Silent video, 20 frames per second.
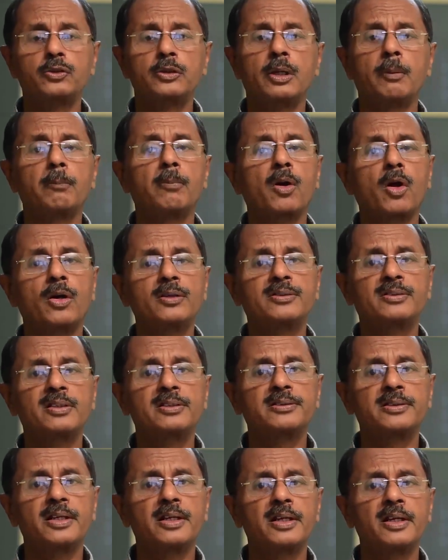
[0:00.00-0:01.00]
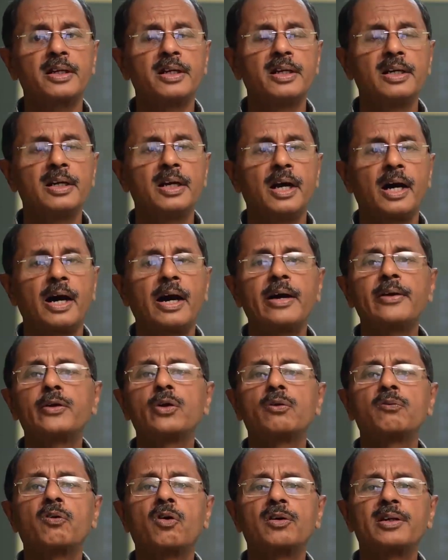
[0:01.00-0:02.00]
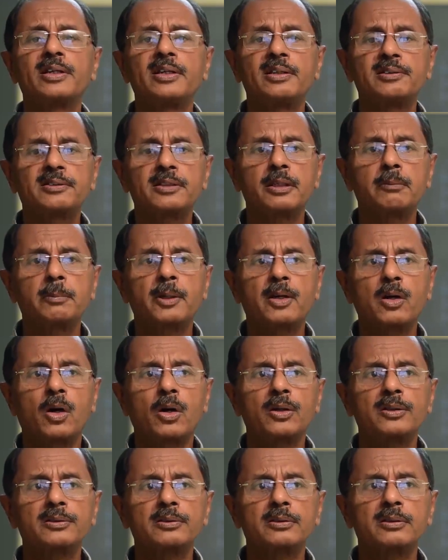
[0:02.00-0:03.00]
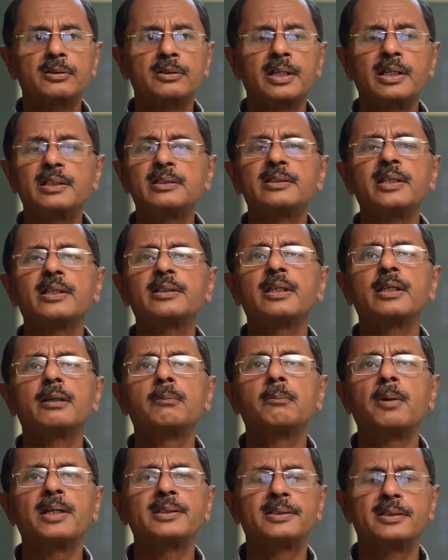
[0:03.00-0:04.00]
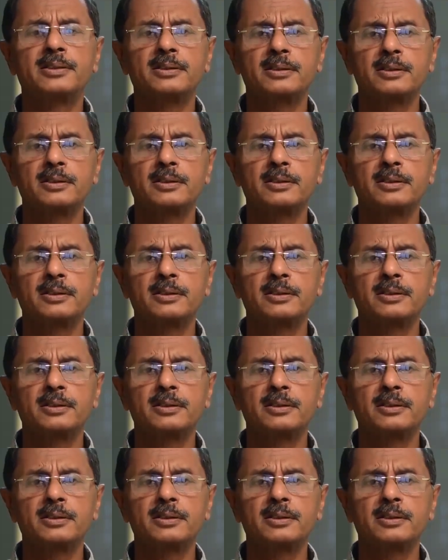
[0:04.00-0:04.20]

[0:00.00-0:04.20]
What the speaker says: The employees will say, I don't want ESI because there is nothing much